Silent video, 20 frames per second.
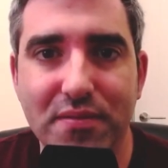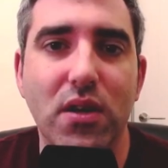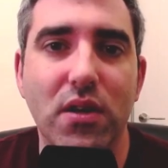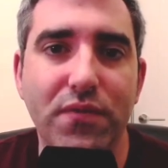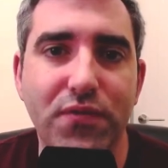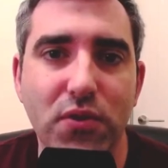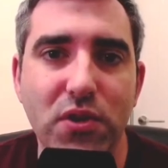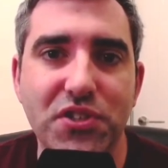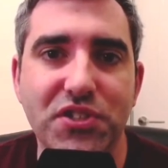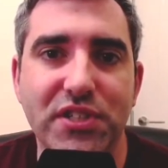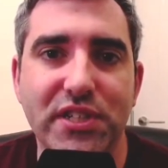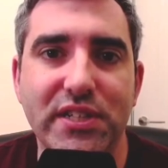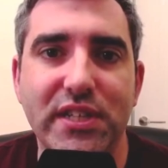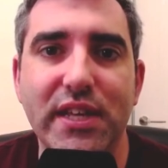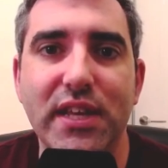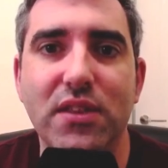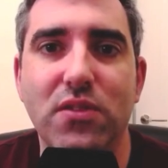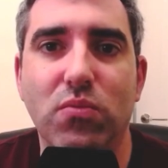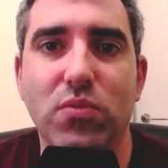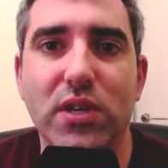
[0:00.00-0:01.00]

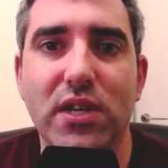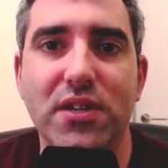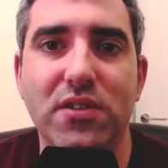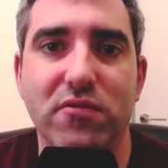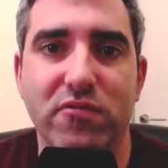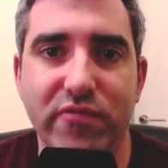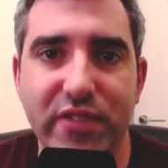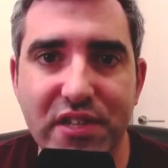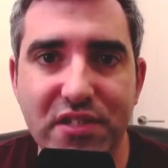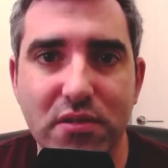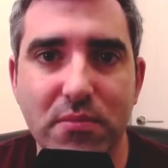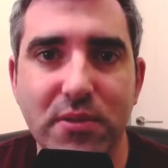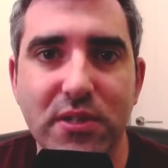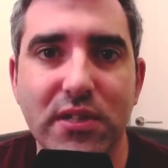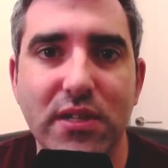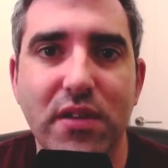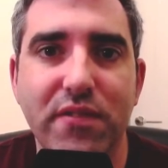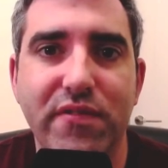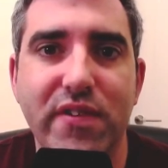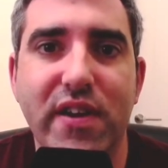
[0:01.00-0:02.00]
Unfortunately, the word
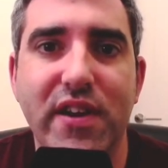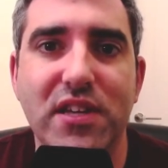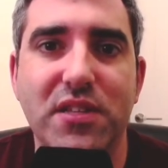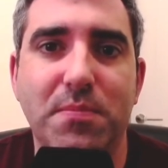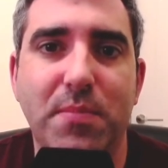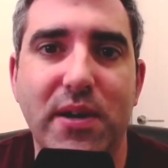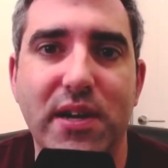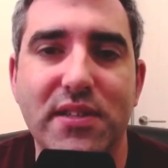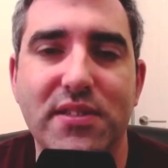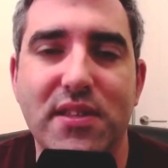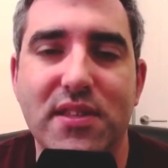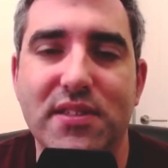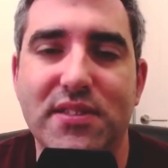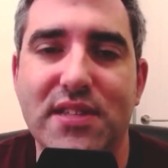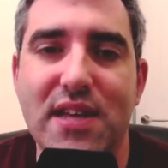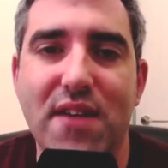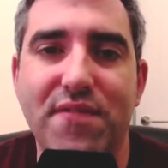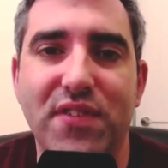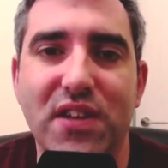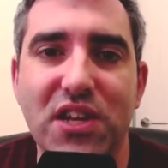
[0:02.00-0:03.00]
reasonable in various parts of this
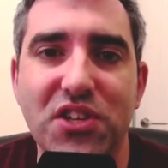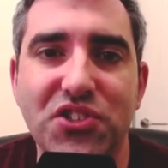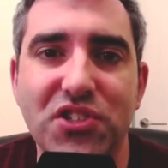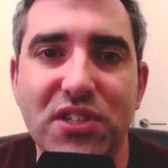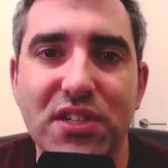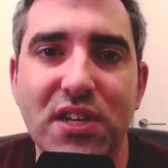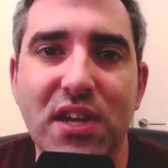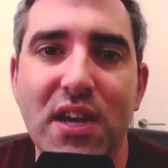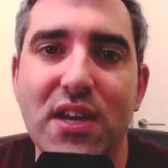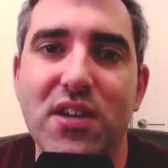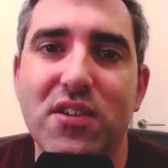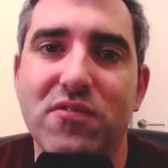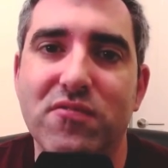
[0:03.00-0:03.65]
definition